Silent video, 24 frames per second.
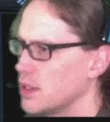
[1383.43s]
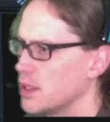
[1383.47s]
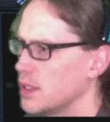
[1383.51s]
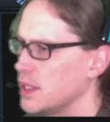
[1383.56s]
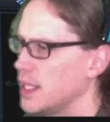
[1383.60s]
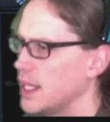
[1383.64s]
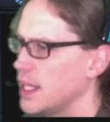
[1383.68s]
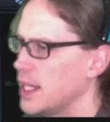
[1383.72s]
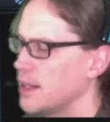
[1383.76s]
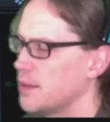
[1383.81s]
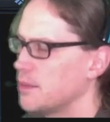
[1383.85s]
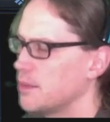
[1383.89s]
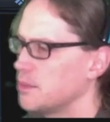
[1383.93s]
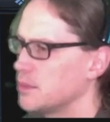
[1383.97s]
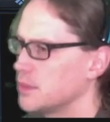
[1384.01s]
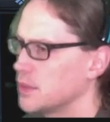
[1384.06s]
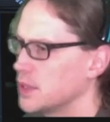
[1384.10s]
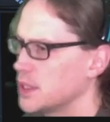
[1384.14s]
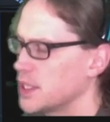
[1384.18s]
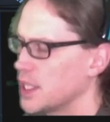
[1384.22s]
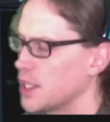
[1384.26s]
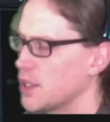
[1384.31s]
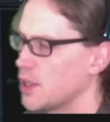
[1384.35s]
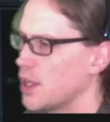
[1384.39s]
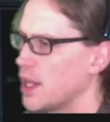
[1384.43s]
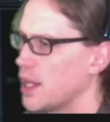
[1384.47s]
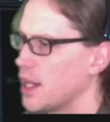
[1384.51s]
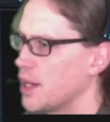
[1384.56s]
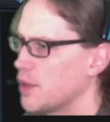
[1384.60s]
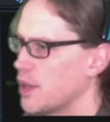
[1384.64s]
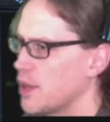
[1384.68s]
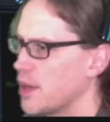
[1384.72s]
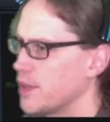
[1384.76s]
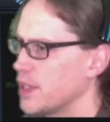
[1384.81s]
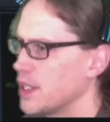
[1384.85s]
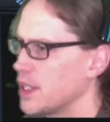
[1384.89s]
Yeah, because I
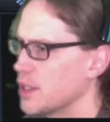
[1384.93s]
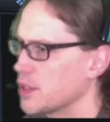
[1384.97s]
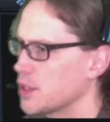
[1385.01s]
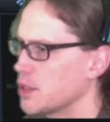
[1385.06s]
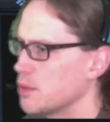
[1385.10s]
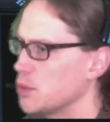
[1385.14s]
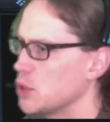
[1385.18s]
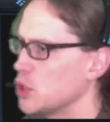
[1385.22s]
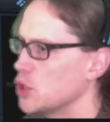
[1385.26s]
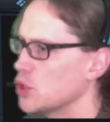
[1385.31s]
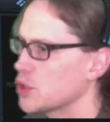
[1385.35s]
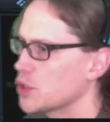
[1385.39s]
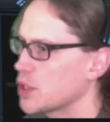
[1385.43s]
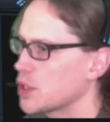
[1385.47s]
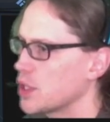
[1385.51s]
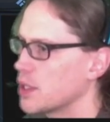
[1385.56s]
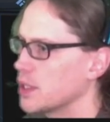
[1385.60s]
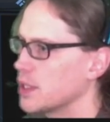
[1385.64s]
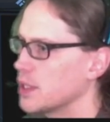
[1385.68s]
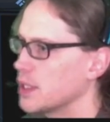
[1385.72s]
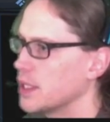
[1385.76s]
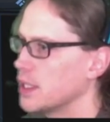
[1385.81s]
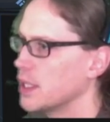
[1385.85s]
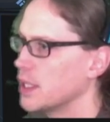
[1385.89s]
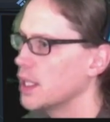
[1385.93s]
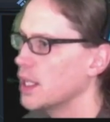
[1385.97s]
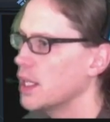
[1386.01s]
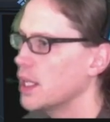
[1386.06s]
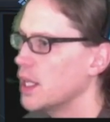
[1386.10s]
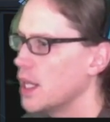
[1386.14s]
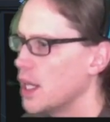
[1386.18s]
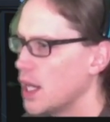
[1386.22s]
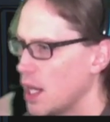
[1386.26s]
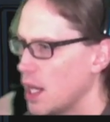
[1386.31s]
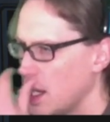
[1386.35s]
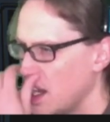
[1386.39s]
don't have any other computers currently.
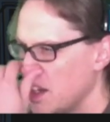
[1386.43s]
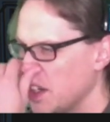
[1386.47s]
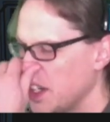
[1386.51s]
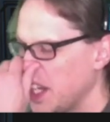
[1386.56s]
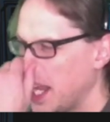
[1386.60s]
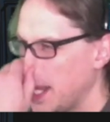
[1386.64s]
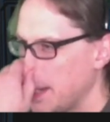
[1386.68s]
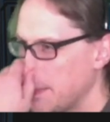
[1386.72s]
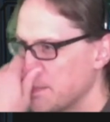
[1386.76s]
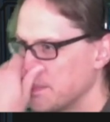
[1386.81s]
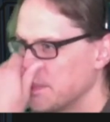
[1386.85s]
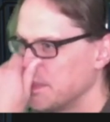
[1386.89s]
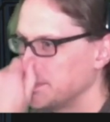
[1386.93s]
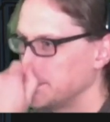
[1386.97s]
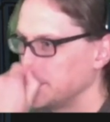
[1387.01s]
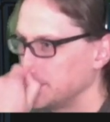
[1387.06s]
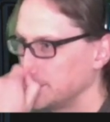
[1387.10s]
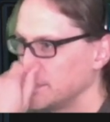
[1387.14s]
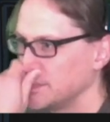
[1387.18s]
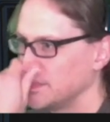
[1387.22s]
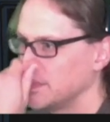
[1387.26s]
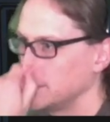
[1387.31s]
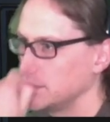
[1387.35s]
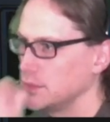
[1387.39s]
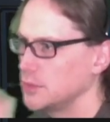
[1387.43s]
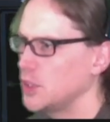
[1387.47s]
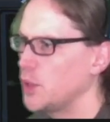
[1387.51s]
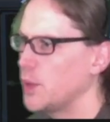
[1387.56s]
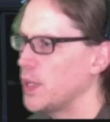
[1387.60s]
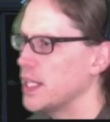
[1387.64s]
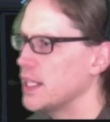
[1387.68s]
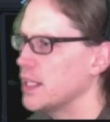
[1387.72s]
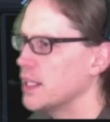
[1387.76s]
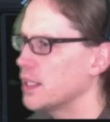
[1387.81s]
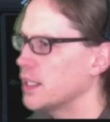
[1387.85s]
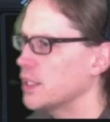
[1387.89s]
Okay. Oh,
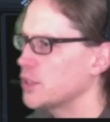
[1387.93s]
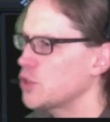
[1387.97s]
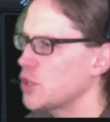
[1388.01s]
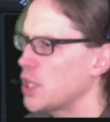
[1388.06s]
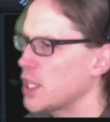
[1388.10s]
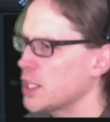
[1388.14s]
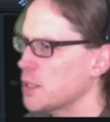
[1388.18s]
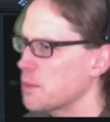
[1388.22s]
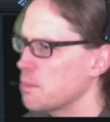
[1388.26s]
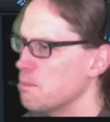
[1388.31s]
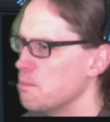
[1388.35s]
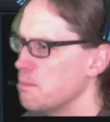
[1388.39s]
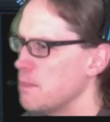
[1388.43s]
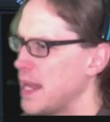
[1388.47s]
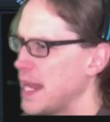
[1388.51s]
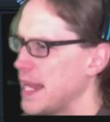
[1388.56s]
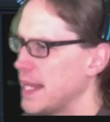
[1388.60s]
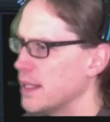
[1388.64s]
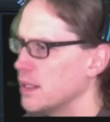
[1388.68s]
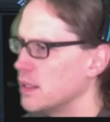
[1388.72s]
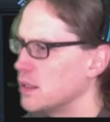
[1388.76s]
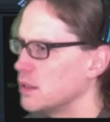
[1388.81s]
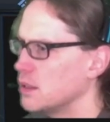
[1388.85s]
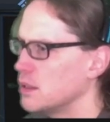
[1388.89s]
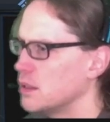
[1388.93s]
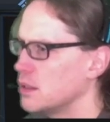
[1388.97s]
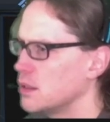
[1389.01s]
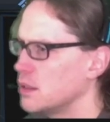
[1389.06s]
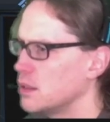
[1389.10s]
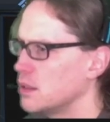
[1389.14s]
wait, electronic mail.